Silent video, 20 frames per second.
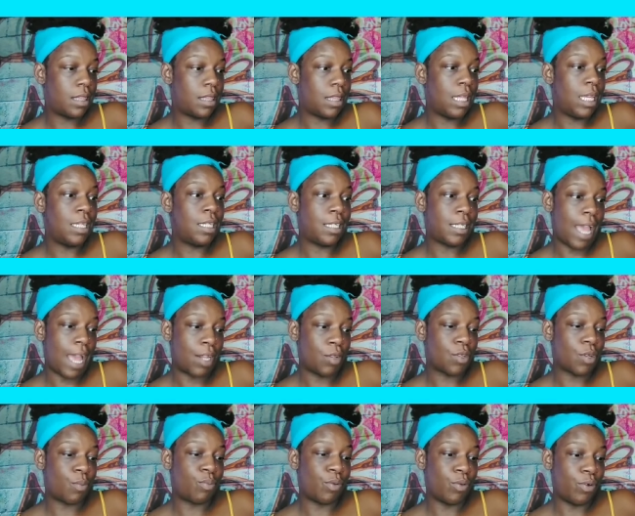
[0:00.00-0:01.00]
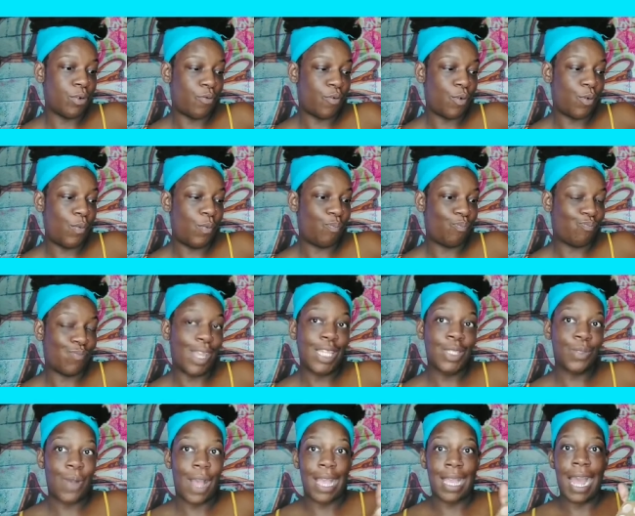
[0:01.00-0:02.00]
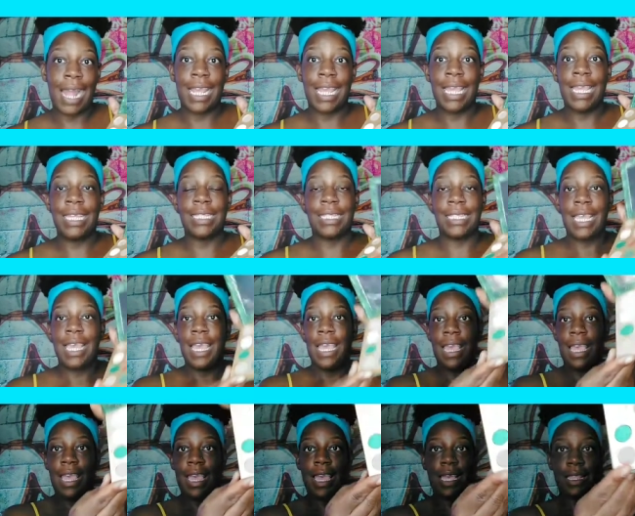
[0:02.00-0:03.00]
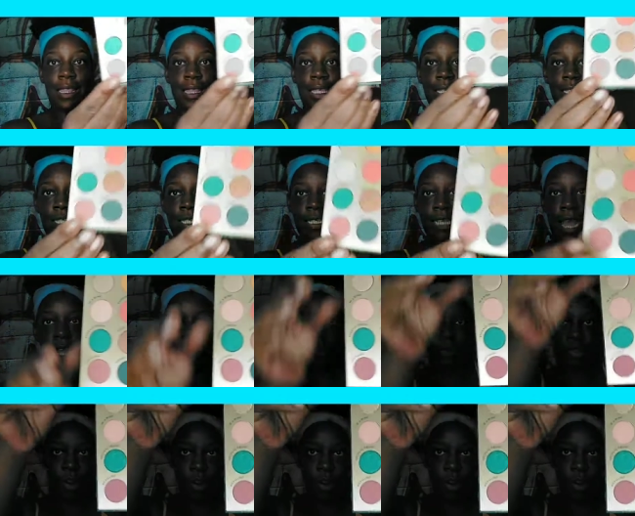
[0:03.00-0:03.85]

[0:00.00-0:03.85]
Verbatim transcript: these shadows are beautiful. That's why I got it. It's these shadows